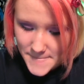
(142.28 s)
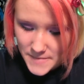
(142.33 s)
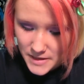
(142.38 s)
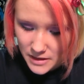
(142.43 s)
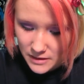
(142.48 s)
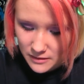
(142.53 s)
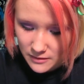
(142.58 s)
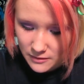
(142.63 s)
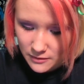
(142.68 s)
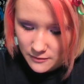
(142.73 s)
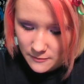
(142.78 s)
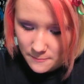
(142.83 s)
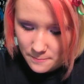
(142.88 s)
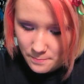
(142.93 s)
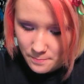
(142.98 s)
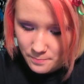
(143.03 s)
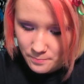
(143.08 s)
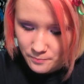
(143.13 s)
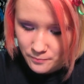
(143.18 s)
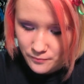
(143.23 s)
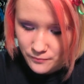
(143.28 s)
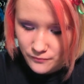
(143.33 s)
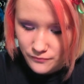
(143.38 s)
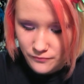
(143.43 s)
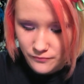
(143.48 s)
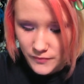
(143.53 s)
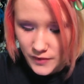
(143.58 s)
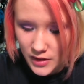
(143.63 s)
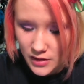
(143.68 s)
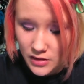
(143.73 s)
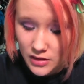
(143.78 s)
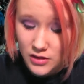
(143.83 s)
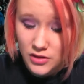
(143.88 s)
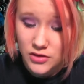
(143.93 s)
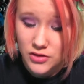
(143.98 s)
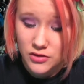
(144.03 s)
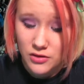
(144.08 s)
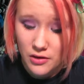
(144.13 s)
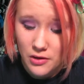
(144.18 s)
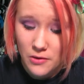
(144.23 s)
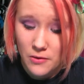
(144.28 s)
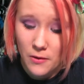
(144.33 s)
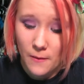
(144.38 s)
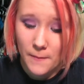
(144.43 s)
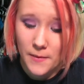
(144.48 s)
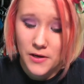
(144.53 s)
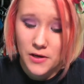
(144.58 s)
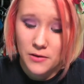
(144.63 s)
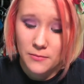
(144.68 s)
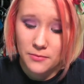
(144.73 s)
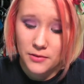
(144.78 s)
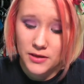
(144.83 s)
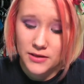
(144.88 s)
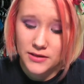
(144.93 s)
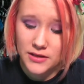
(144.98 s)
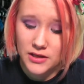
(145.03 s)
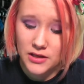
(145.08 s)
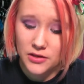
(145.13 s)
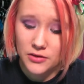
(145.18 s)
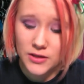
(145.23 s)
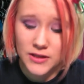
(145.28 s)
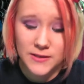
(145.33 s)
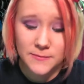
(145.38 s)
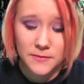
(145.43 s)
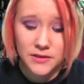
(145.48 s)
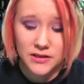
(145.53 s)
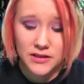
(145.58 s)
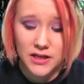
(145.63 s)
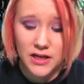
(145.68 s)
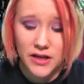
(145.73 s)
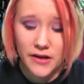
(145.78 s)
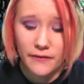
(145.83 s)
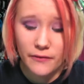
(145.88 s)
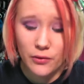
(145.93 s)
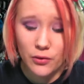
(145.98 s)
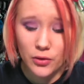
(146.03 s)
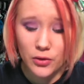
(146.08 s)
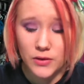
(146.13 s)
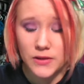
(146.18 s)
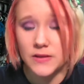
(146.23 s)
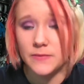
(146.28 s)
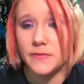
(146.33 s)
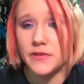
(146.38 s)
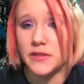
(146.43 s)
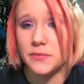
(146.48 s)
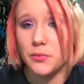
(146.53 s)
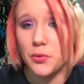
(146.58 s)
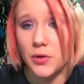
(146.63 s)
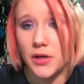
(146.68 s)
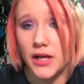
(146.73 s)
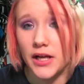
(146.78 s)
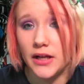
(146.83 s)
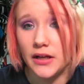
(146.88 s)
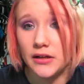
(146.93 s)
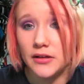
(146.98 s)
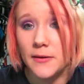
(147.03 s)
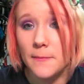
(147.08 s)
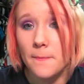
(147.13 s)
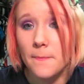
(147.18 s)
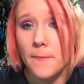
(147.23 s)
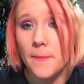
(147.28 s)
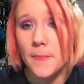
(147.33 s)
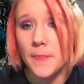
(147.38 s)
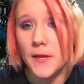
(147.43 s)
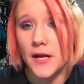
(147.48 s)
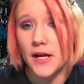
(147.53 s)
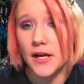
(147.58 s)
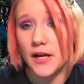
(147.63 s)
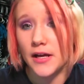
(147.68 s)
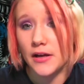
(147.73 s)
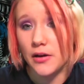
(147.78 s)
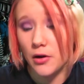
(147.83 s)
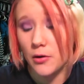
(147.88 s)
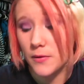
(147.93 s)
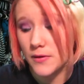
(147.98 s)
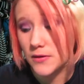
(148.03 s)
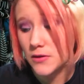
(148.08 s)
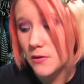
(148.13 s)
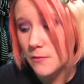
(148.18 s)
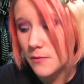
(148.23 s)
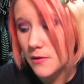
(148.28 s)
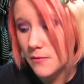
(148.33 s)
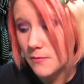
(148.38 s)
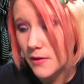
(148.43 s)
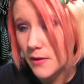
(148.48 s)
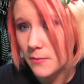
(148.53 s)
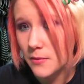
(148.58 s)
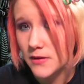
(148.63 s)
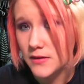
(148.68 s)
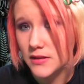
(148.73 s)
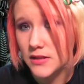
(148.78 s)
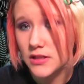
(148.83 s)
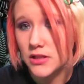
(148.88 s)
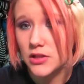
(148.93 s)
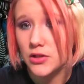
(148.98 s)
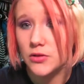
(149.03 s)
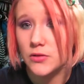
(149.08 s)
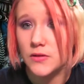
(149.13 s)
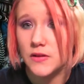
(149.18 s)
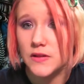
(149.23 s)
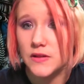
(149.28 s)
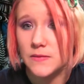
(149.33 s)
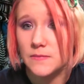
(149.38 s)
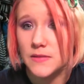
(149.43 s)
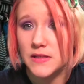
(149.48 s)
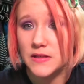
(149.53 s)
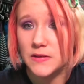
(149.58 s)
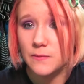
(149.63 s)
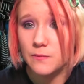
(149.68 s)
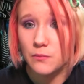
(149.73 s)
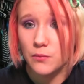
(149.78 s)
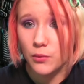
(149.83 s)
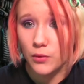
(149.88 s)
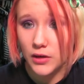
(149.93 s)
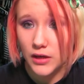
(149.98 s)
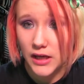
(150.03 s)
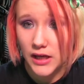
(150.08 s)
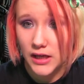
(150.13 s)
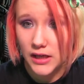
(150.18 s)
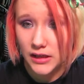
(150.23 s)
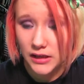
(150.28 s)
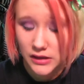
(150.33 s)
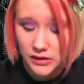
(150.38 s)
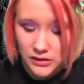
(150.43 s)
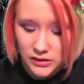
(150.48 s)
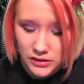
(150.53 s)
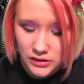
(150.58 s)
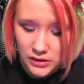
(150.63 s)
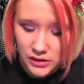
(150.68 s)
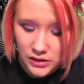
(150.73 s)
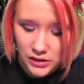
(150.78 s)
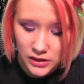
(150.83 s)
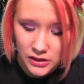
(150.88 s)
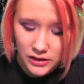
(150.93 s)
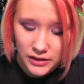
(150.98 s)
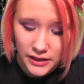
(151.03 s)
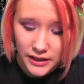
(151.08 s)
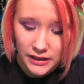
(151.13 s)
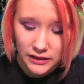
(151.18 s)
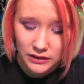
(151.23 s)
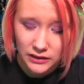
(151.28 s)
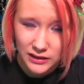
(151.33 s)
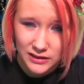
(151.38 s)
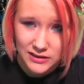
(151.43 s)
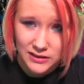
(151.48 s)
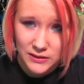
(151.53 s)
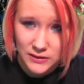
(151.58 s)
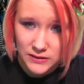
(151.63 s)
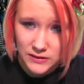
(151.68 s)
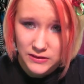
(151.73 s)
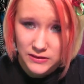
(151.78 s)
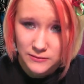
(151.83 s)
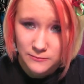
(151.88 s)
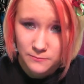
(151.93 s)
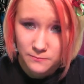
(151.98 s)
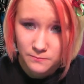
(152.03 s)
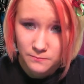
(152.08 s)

Do you open your present Christmas Eve or Christmas morning? I always open my presents Christmas morning, unless it's,